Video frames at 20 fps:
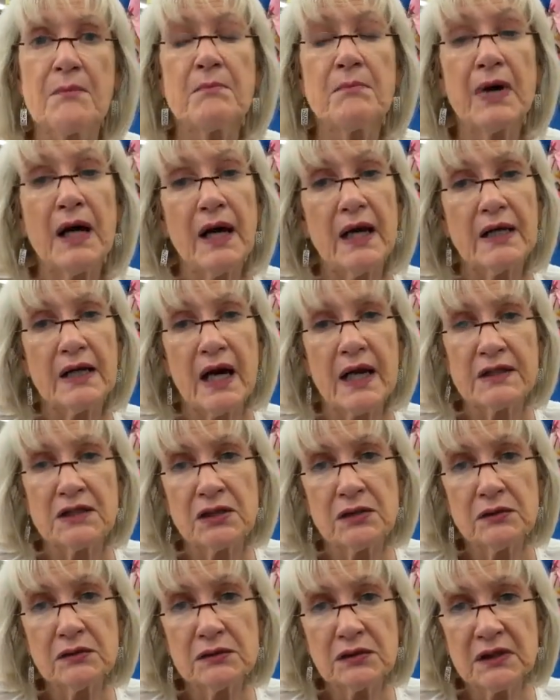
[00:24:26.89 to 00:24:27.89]
But I
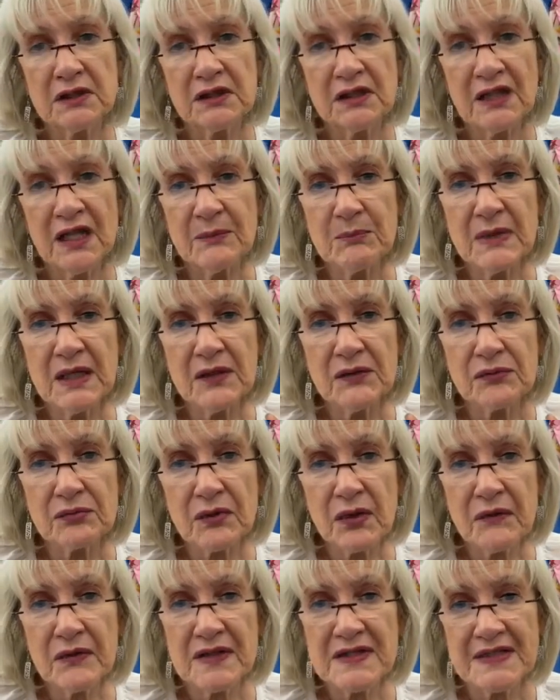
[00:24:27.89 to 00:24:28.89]
told her, let me
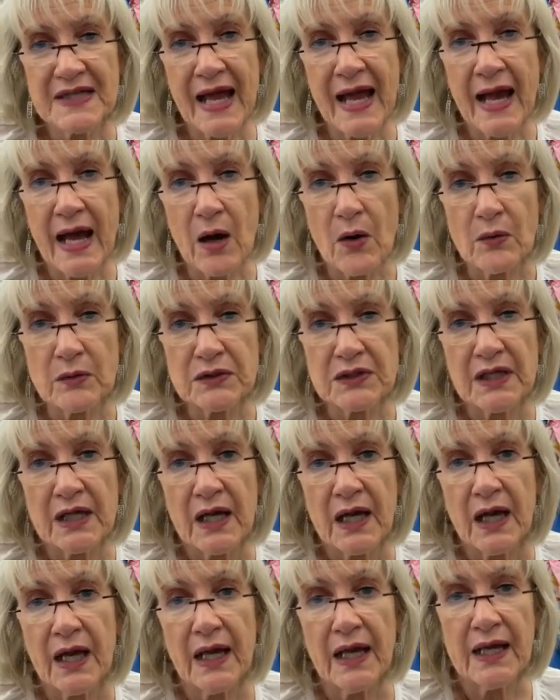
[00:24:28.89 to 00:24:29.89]
throw this out
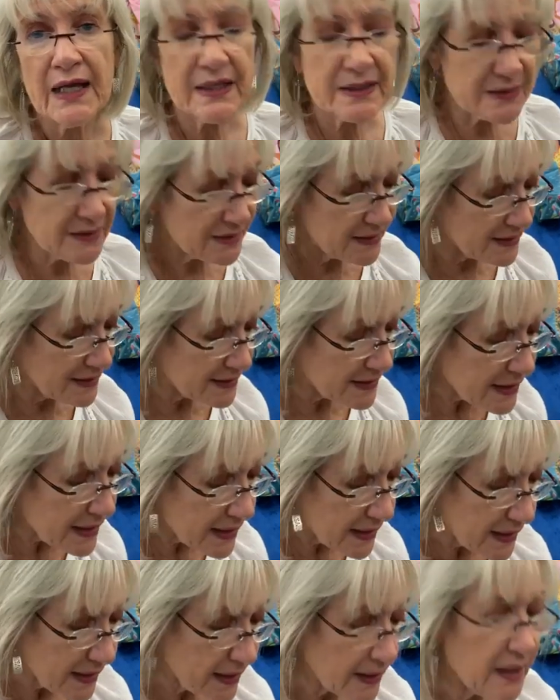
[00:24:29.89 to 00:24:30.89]
and
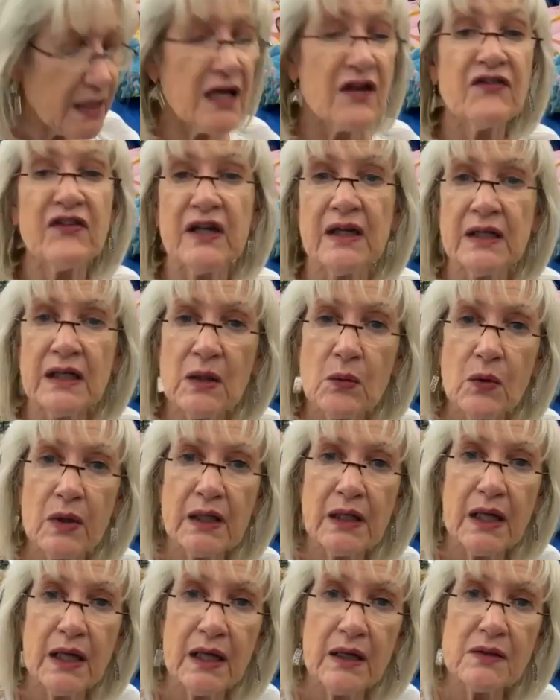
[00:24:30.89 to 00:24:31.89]
see if
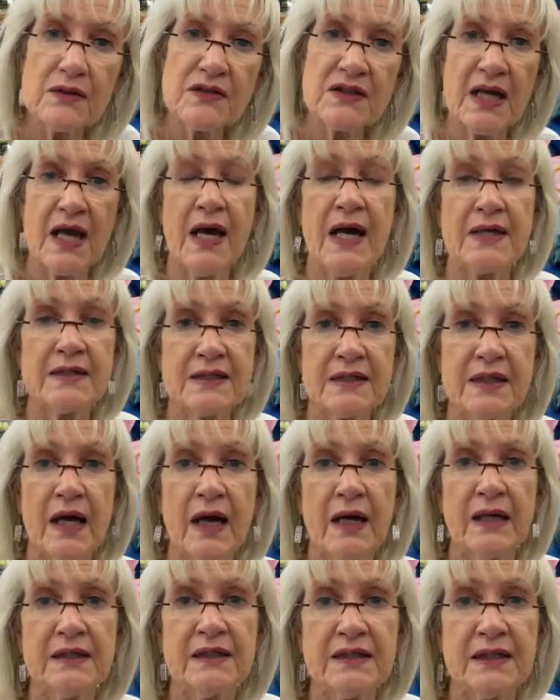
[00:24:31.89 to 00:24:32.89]
anyone else has an
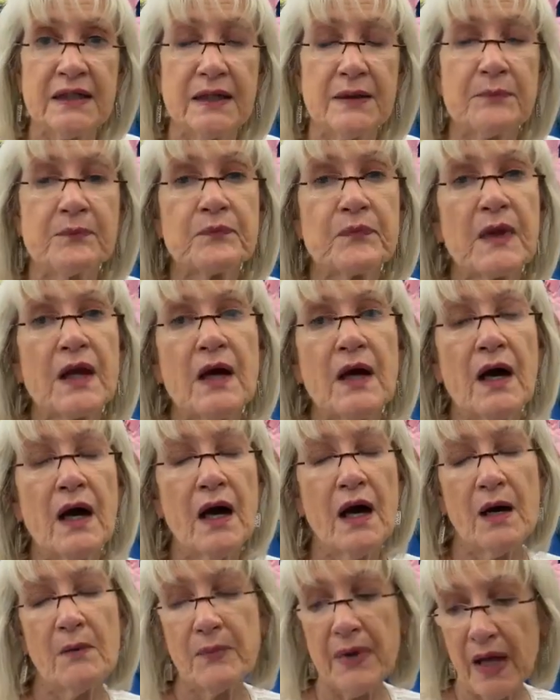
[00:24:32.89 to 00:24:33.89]
idea
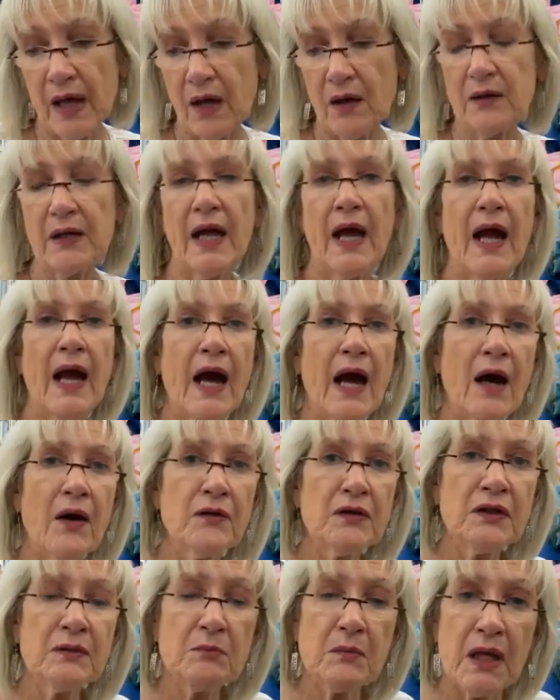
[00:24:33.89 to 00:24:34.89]
about
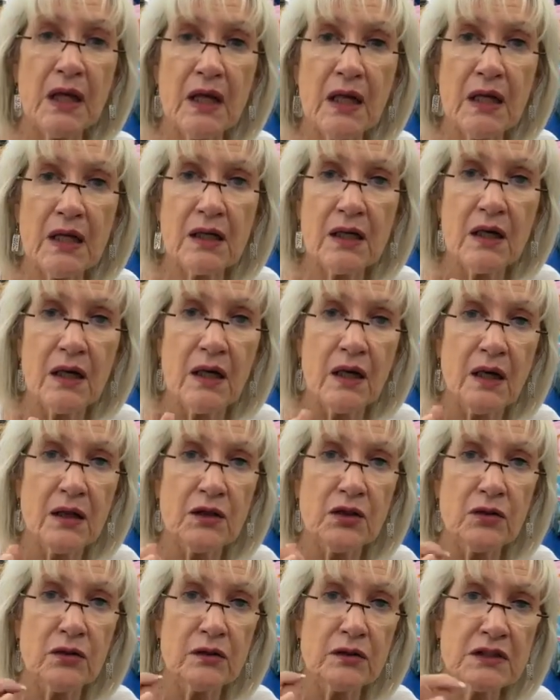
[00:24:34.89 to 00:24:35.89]
how to make
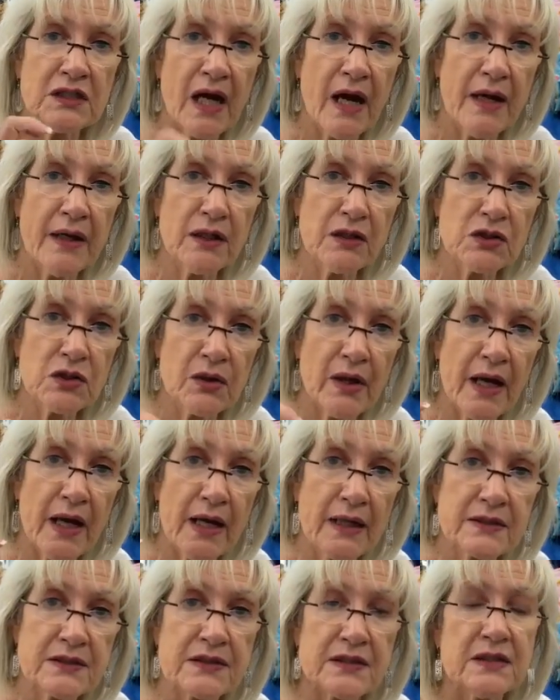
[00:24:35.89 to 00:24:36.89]
your tire
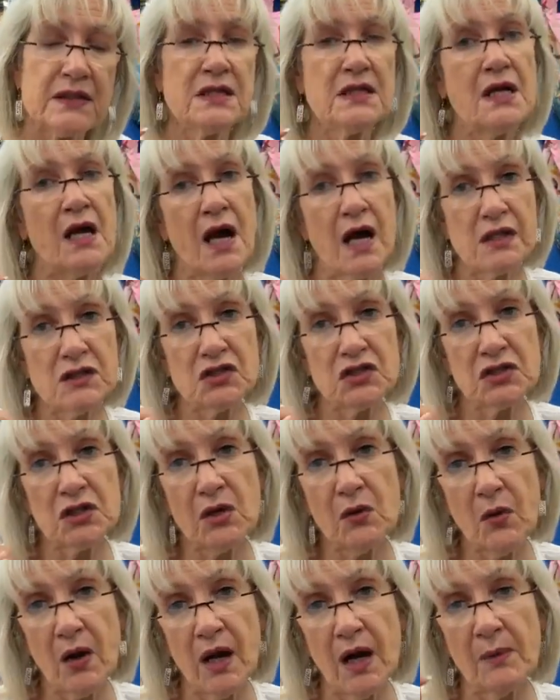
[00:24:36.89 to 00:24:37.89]
tracks not
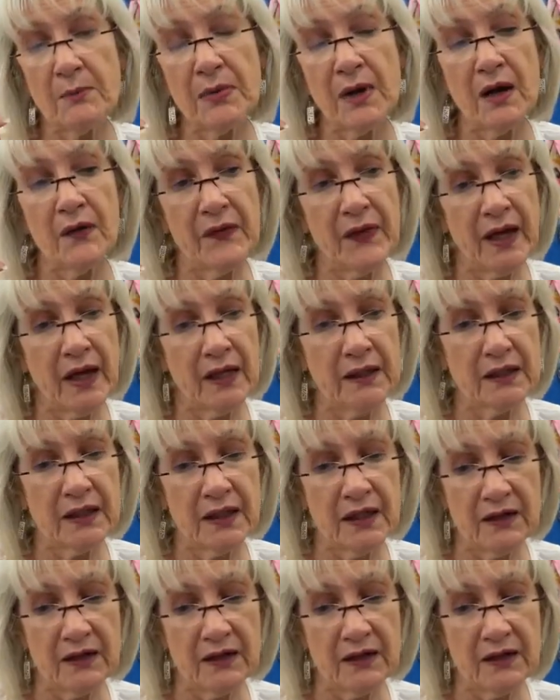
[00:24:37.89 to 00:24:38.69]
show up on that.